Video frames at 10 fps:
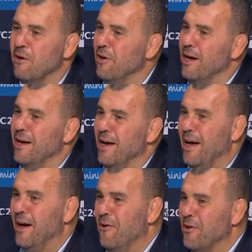your
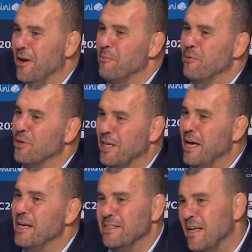assessment of
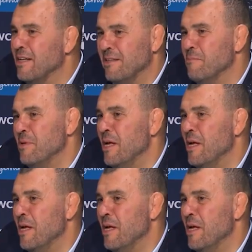the World Cup?